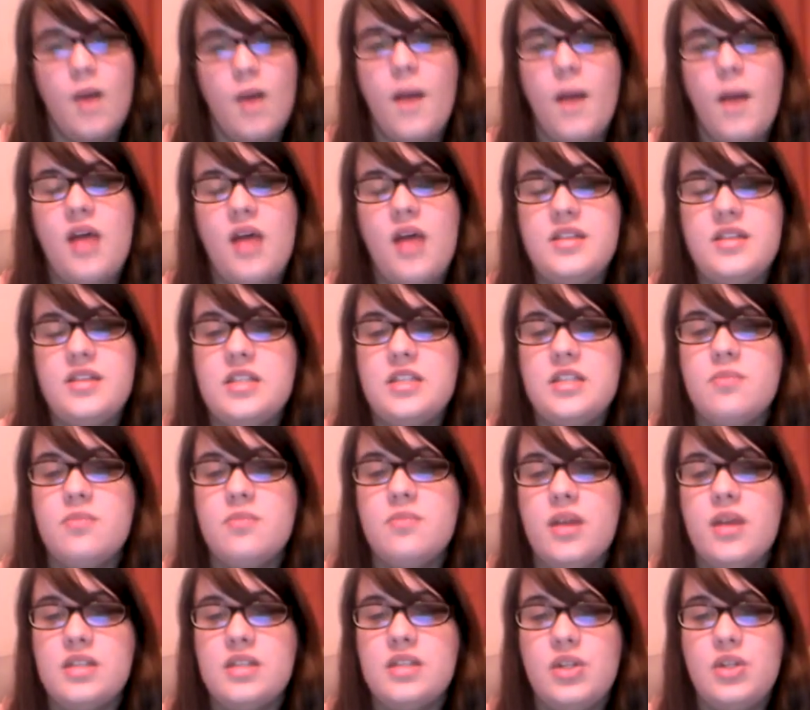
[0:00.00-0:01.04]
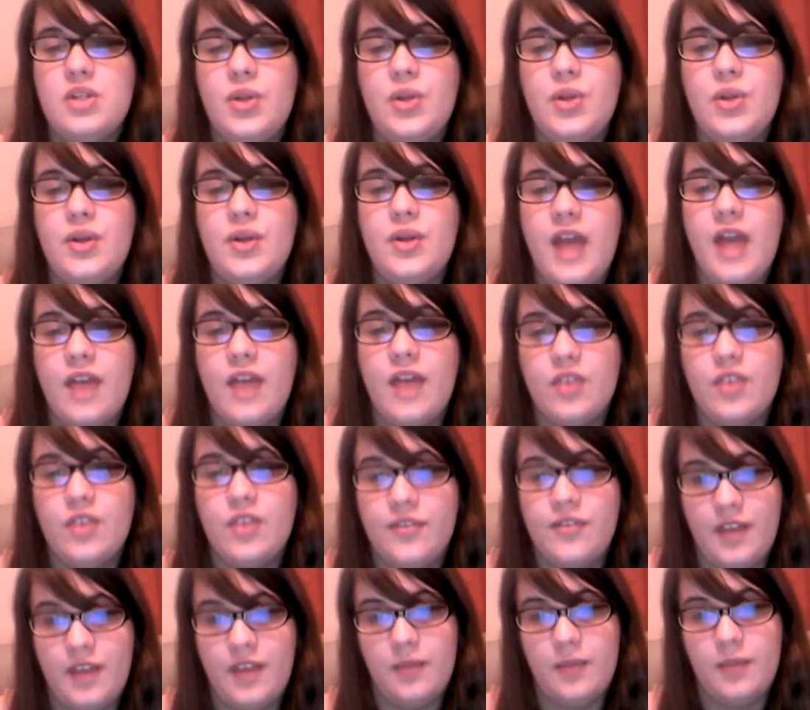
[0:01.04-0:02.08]
Policies must include every
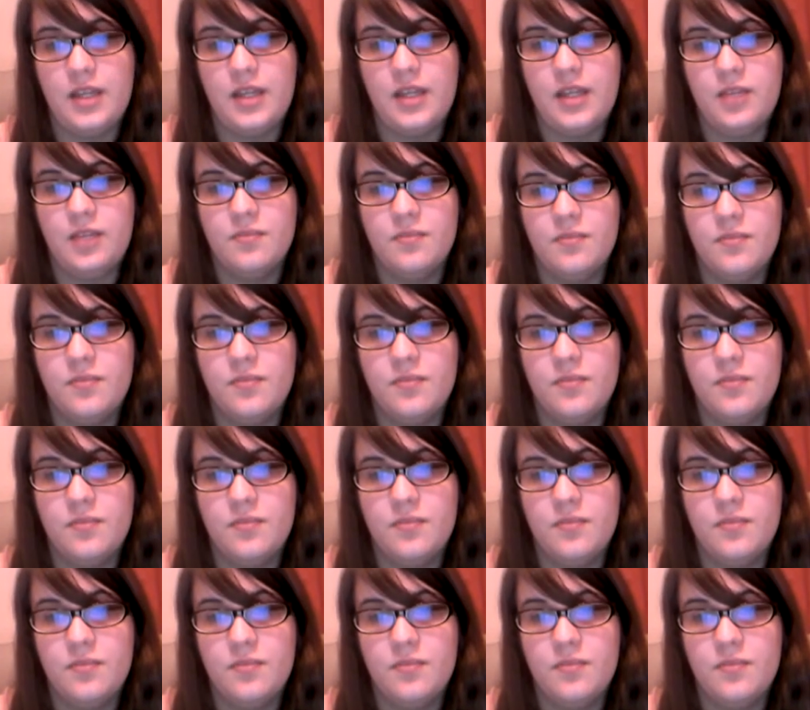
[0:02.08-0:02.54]
family.